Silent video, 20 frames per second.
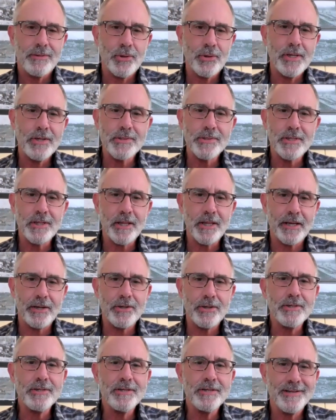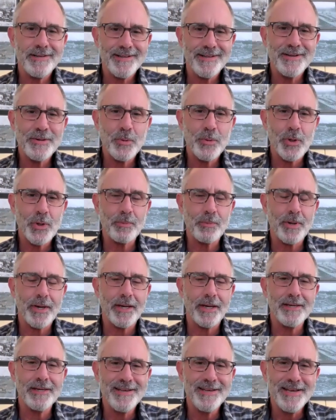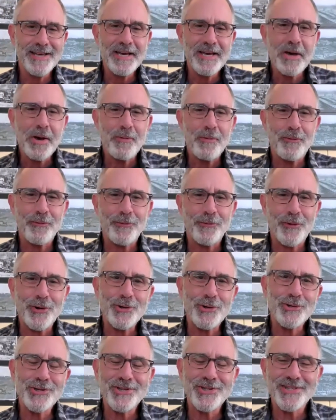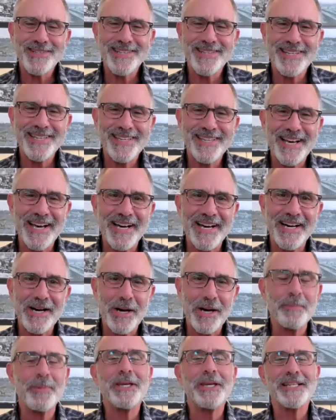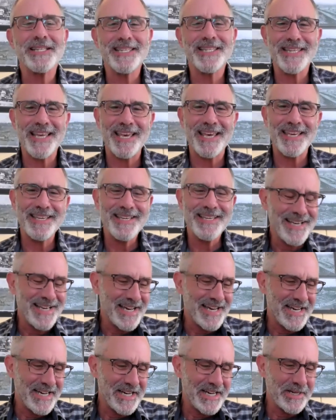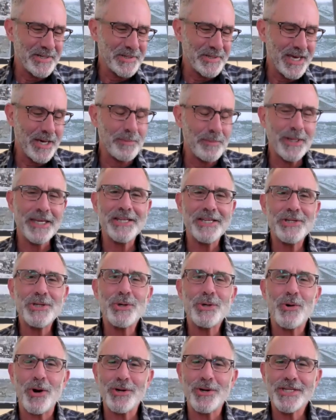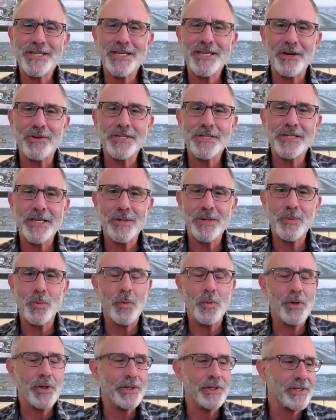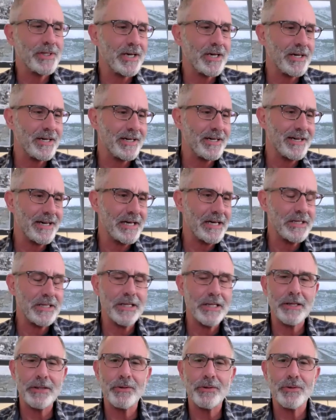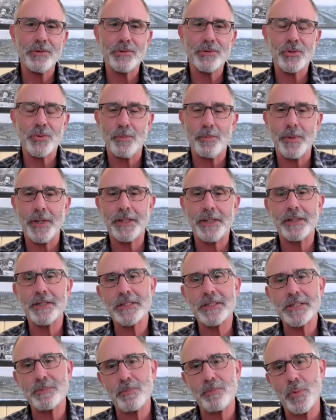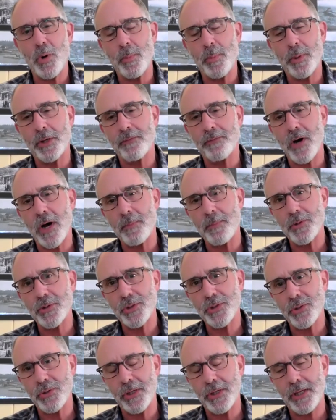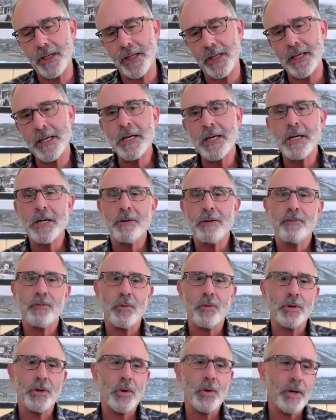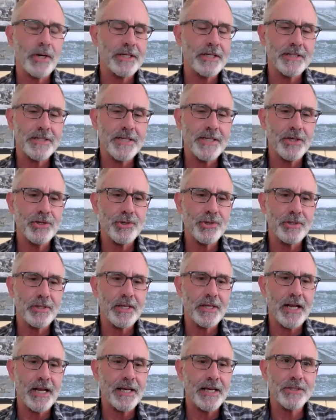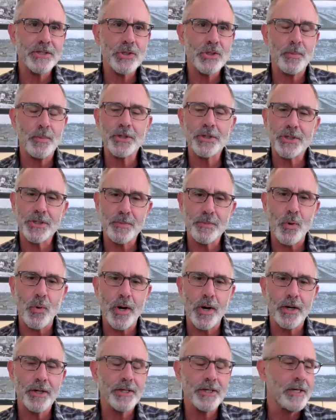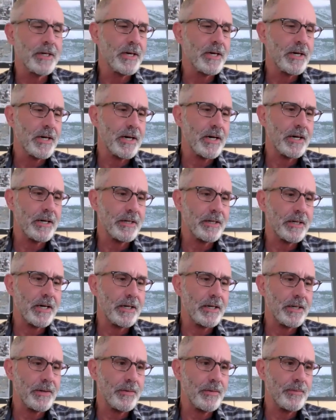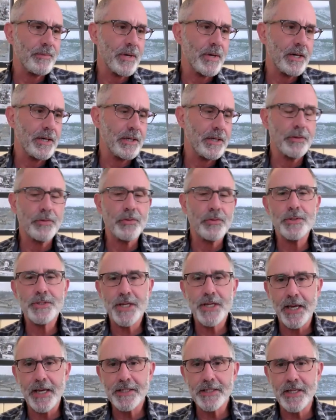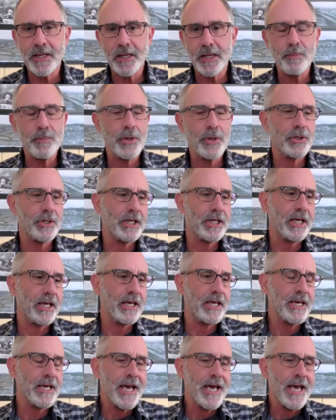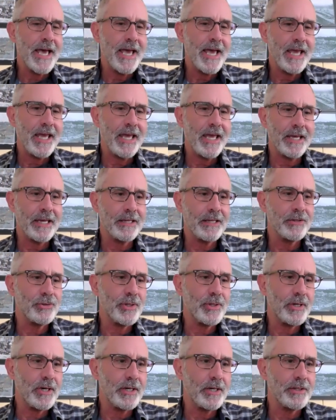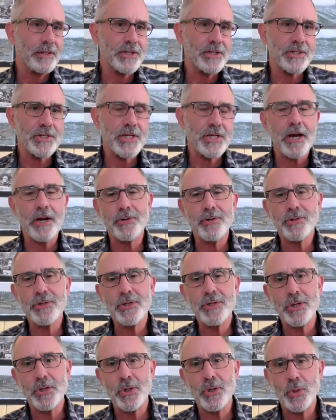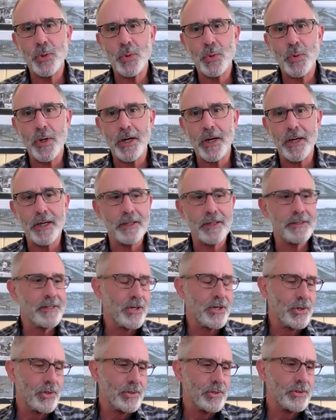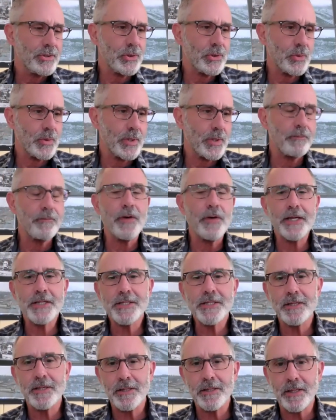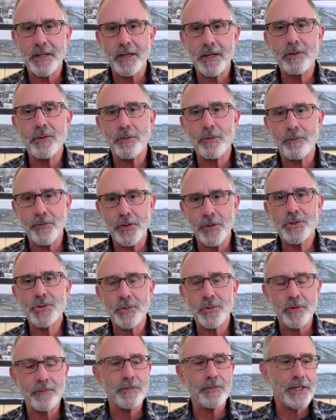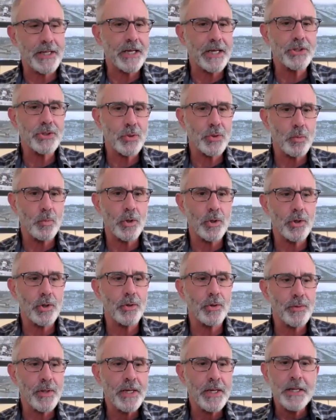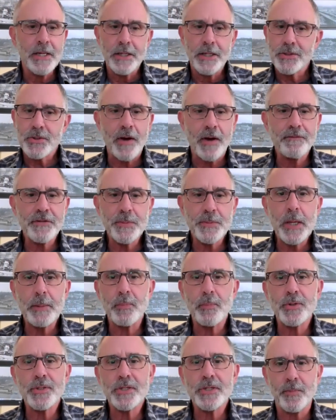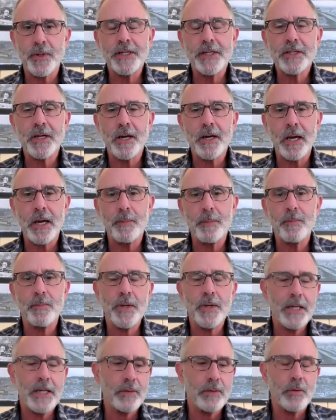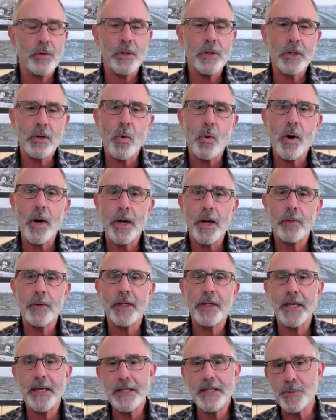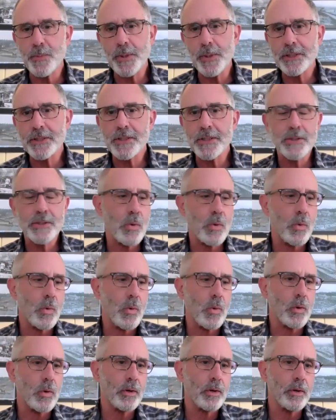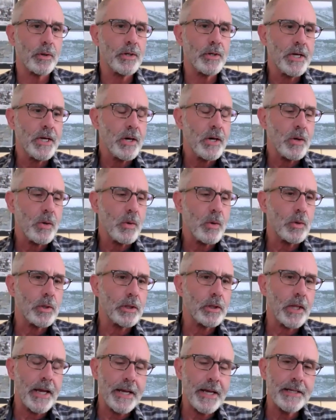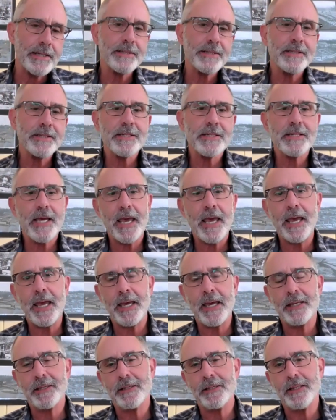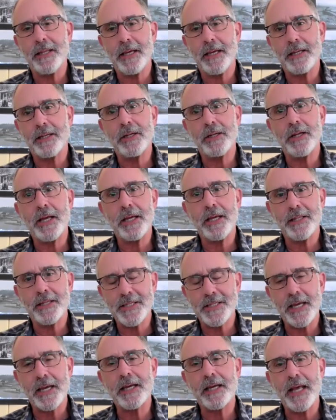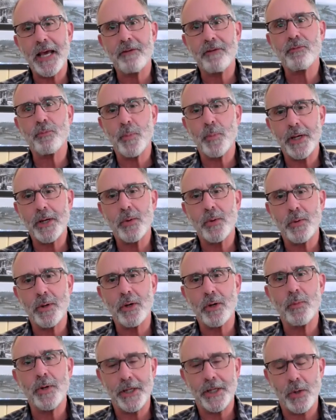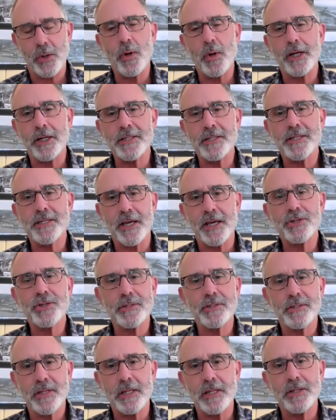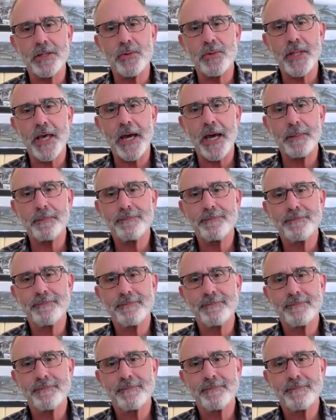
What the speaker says: 30 years later, with my first, coming into RCLC with another tremendous moment of opportunity for an organization that has so much support, an enthusiastic community, and the desire to invest in the future of the natural world. So I've spent most of my time either acquiring easements or lands, and then in the second half of my career running organizations that do that.